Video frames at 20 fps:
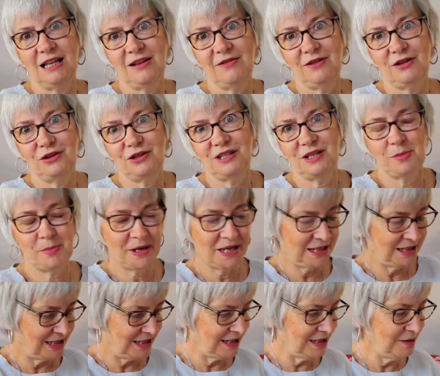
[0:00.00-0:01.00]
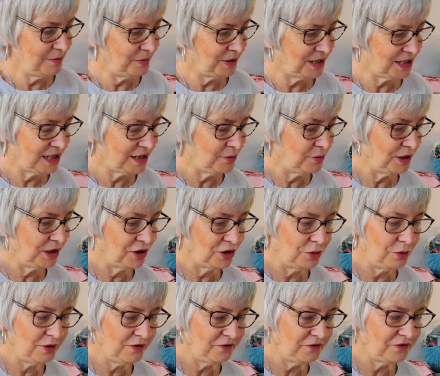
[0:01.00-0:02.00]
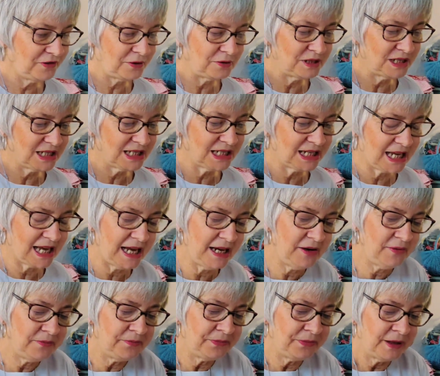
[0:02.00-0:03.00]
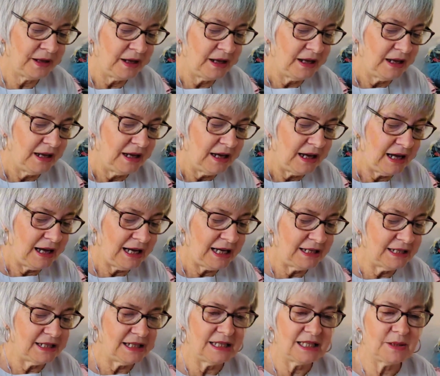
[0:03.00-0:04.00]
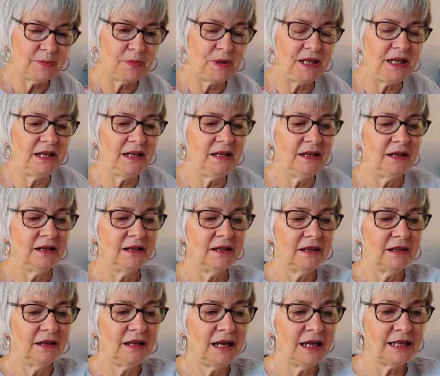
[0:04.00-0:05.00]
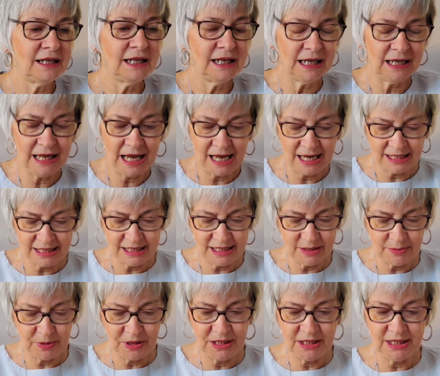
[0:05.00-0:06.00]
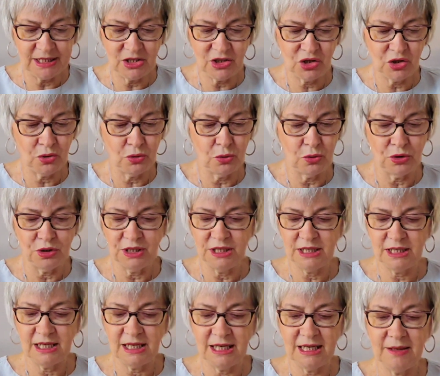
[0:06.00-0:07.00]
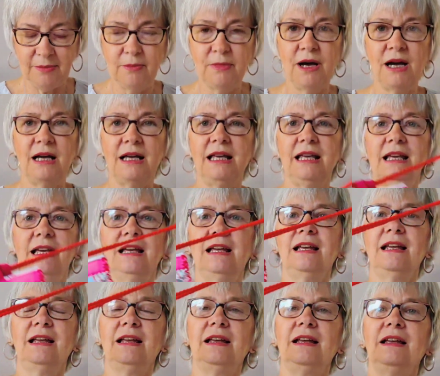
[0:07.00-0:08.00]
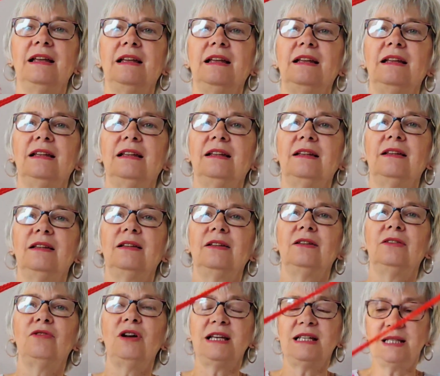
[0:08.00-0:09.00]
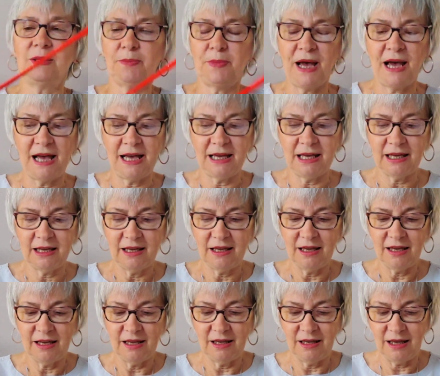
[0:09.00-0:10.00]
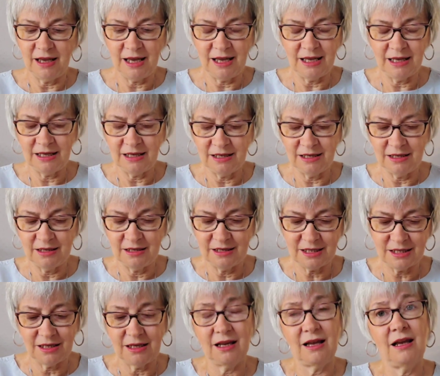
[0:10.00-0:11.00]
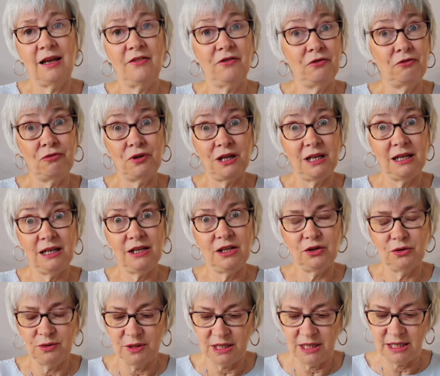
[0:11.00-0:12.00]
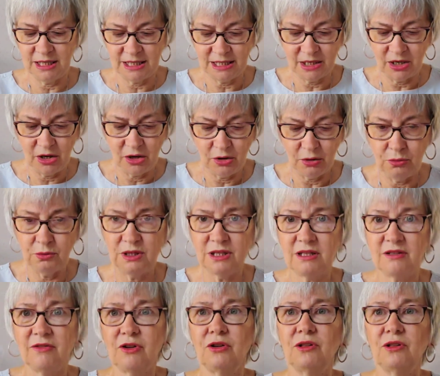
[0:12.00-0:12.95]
I've lost the pencil, but here we go. I found it again. And it's been, that little hat has been stored in my rice bag, and I've really used this loads.